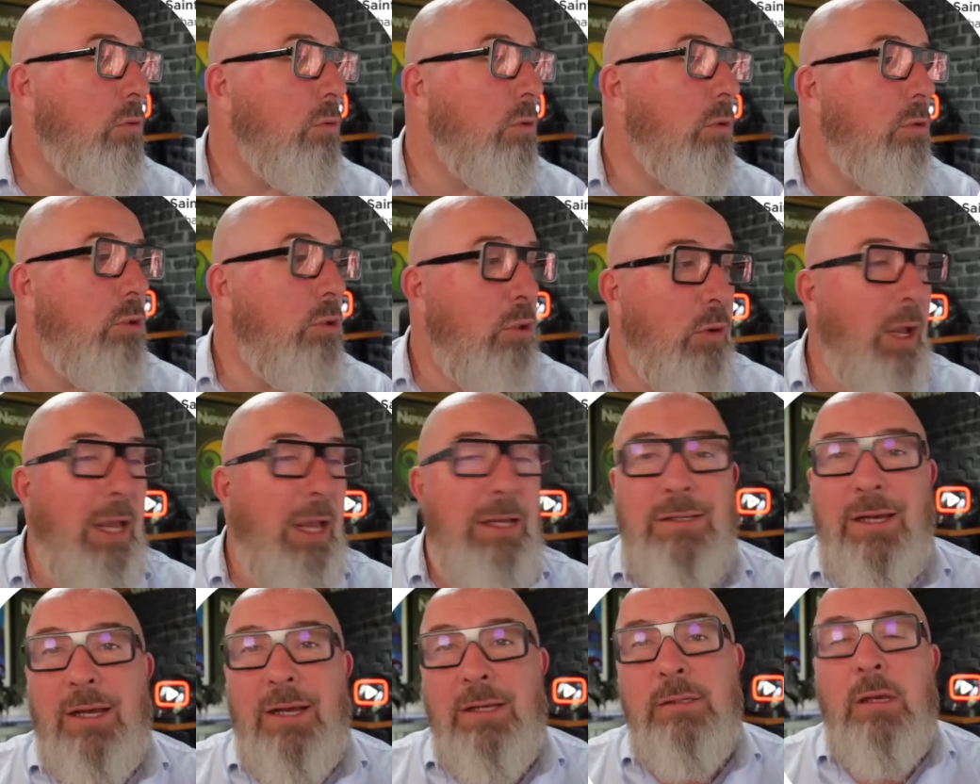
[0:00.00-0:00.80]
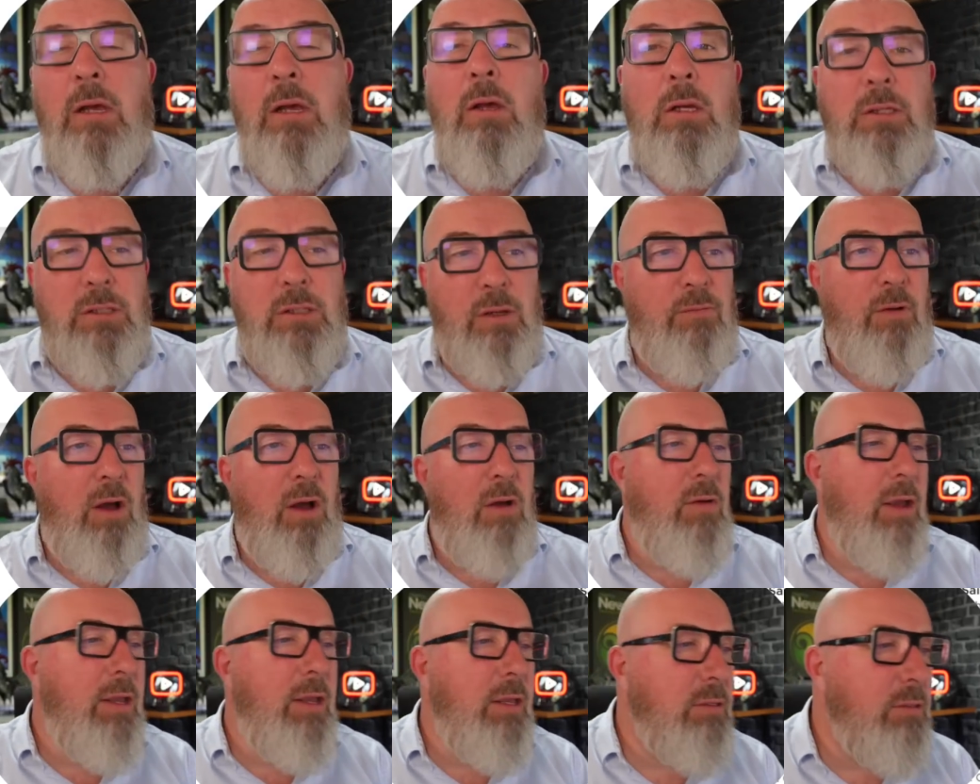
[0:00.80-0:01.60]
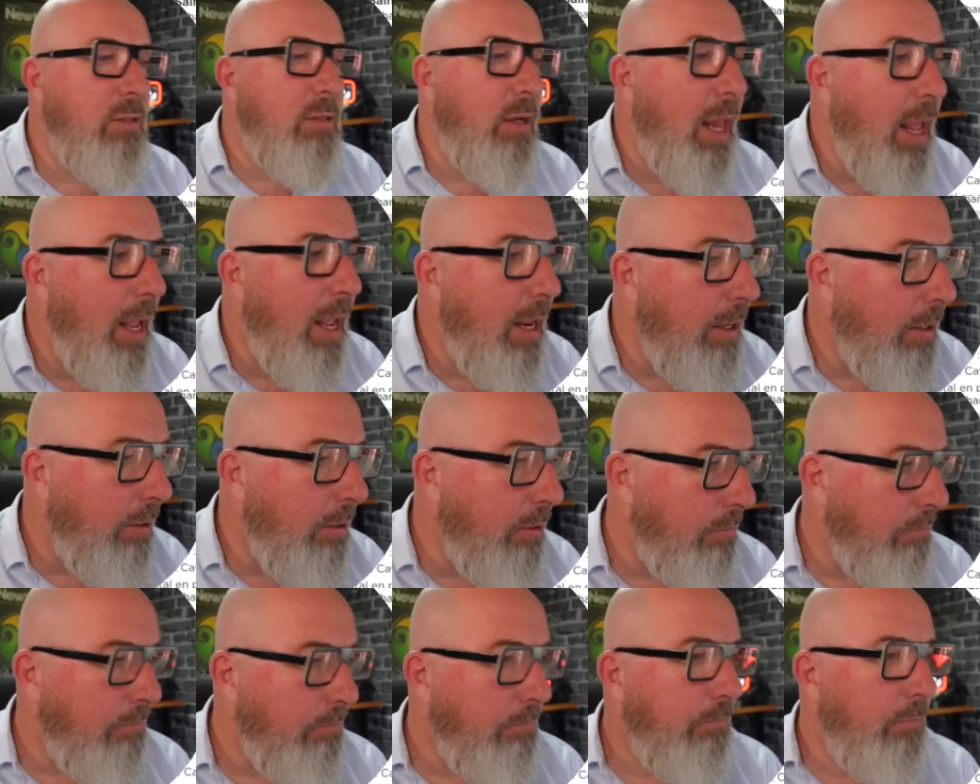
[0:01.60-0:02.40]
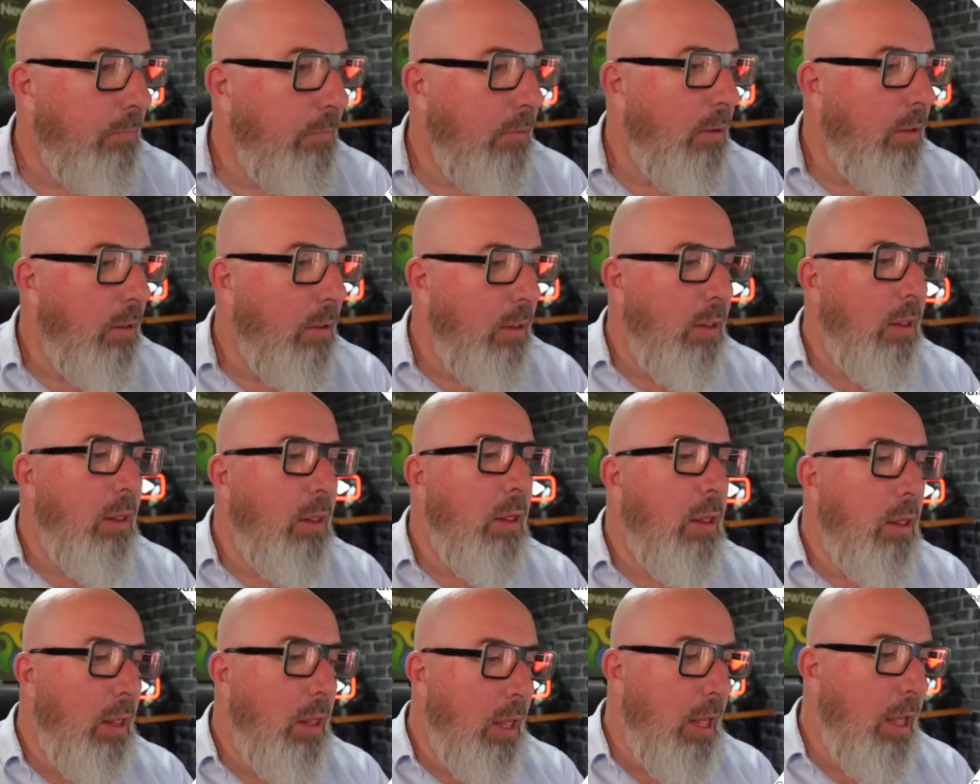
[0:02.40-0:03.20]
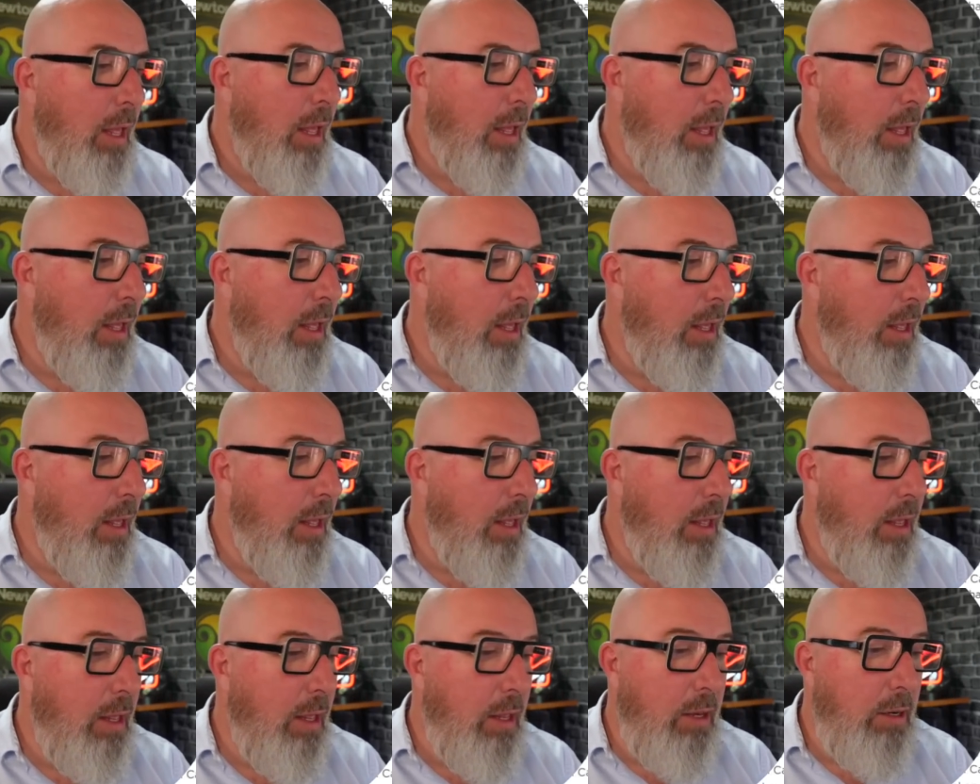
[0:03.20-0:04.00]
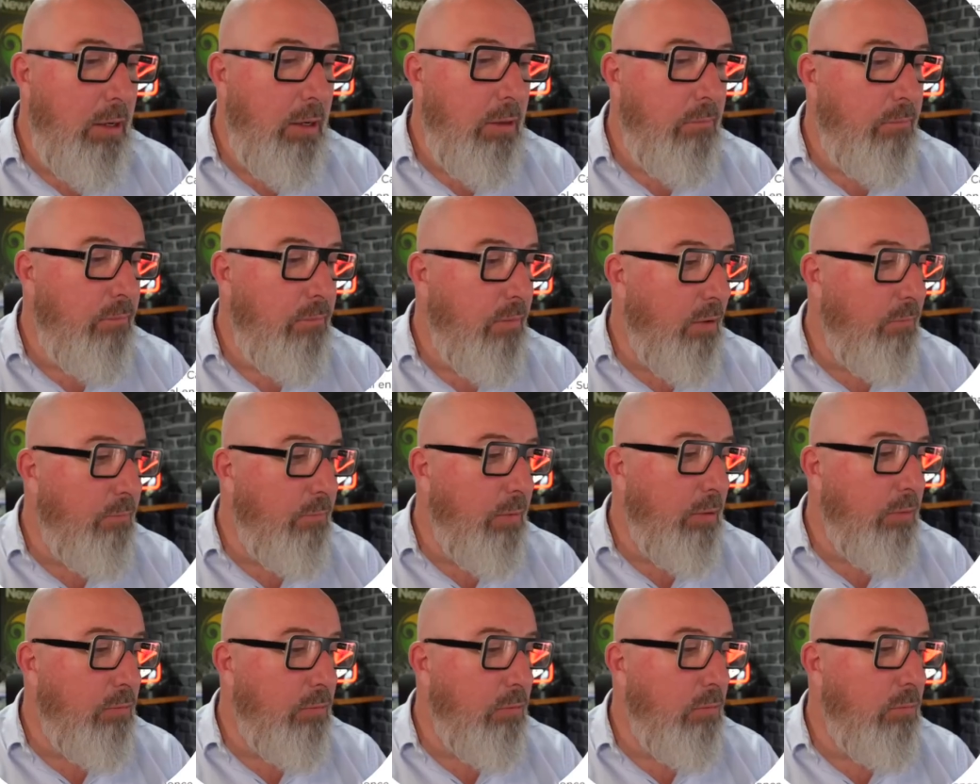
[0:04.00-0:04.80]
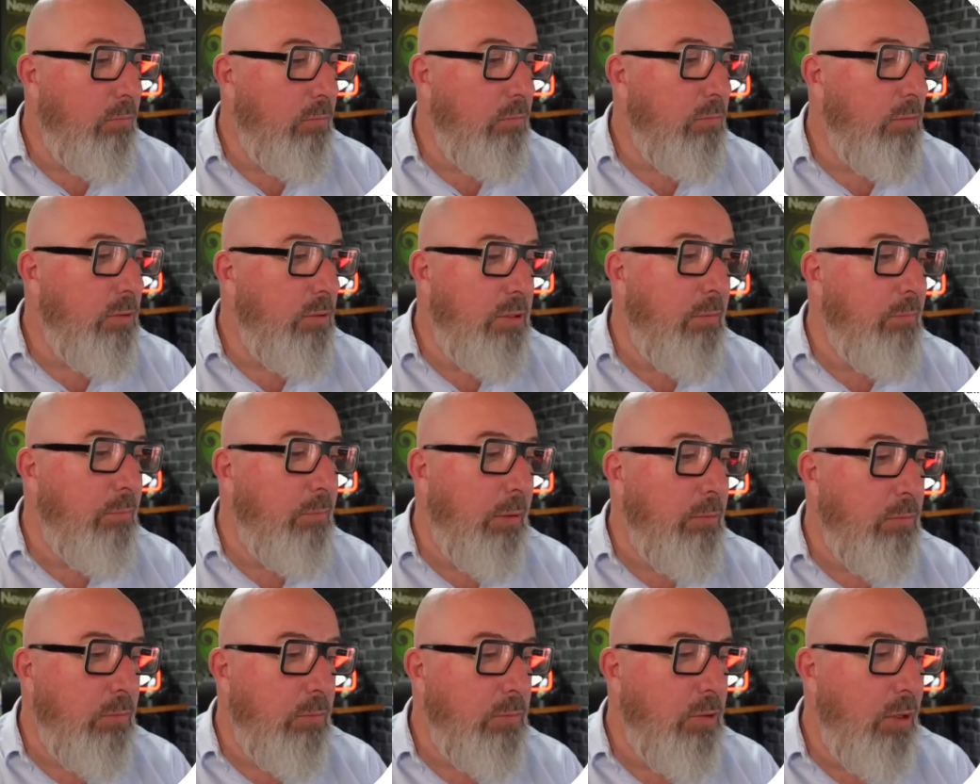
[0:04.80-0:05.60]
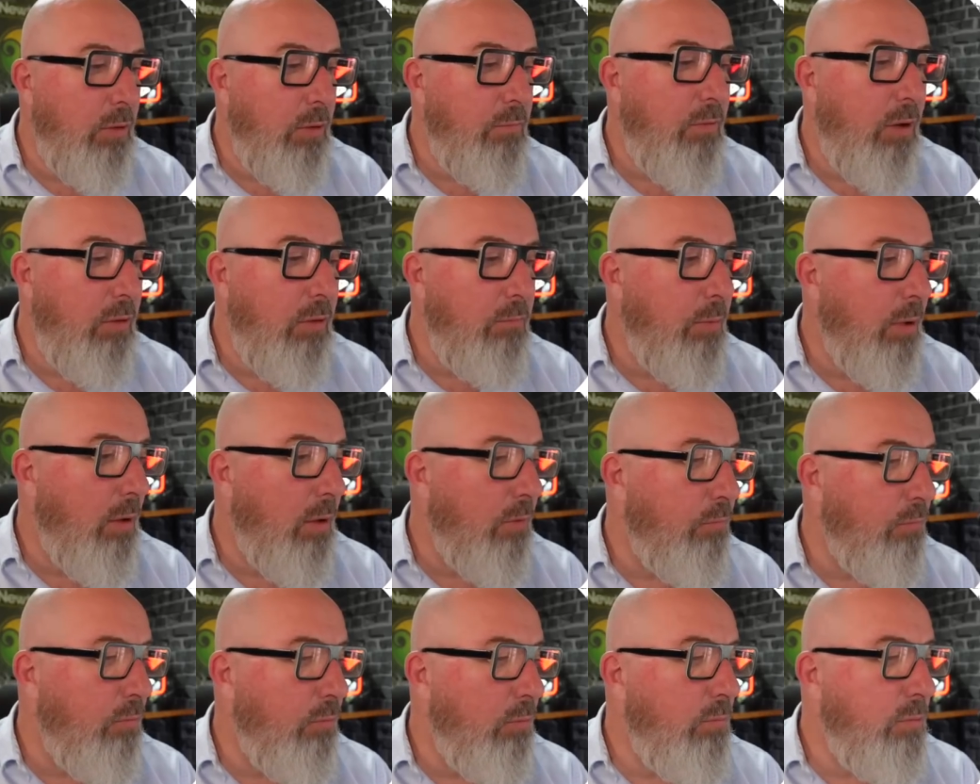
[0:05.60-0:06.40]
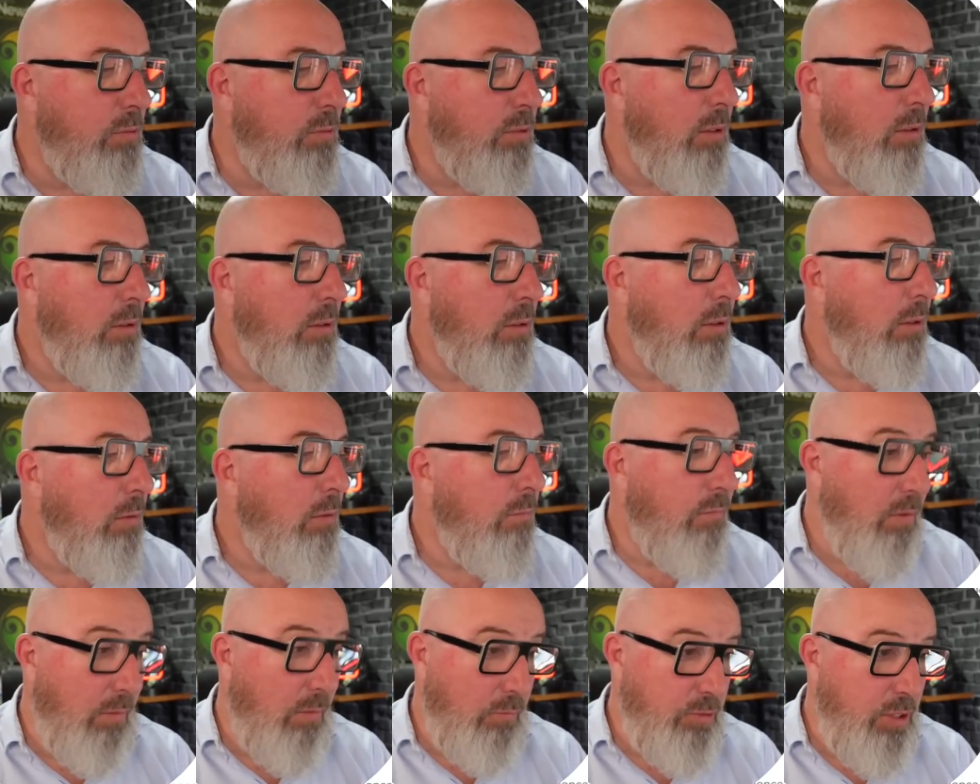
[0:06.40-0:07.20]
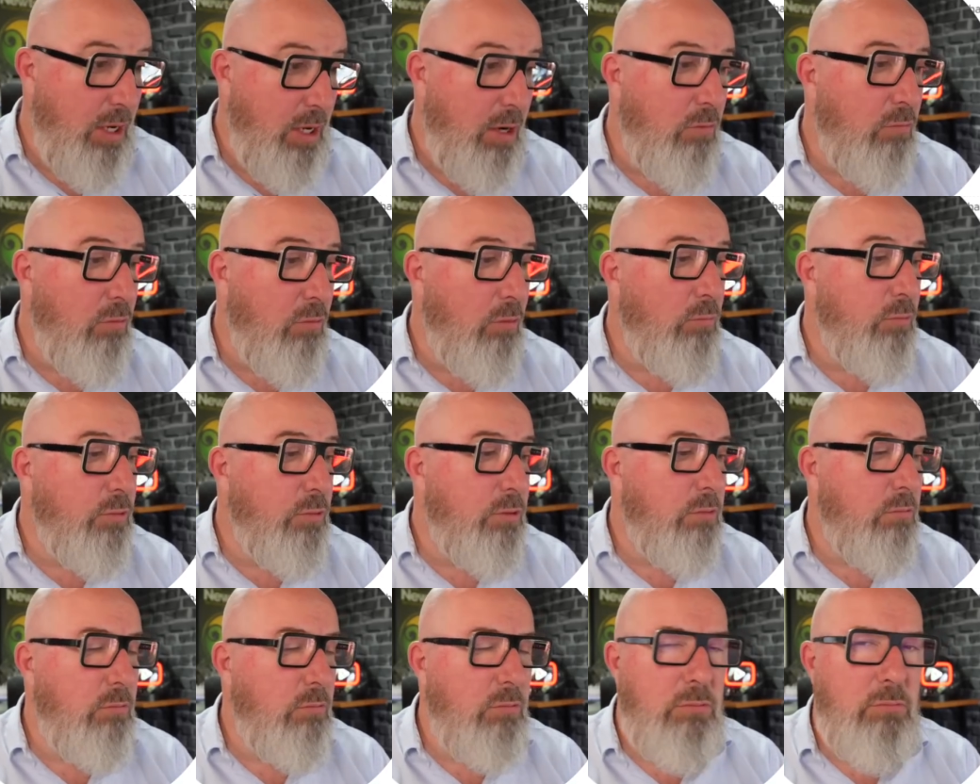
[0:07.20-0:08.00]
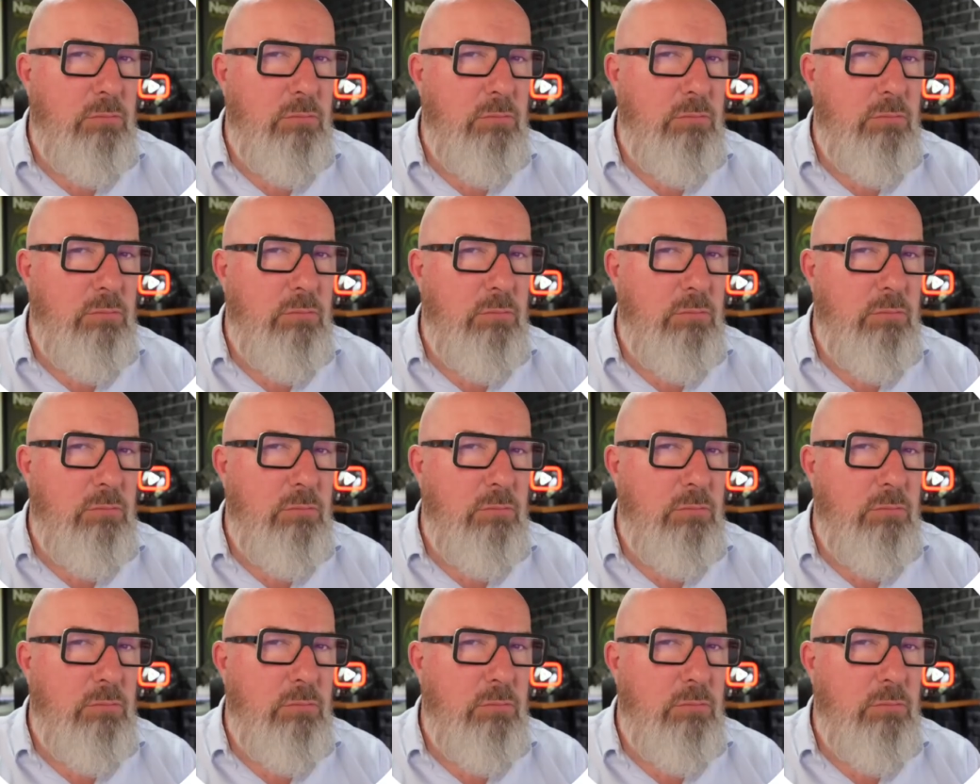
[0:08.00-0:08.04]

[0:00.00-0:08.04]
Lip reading: 2 hectares, so 5 acres of land, and 7 bedrooms, sorry, 5 bathrooms, 5 shower rooms.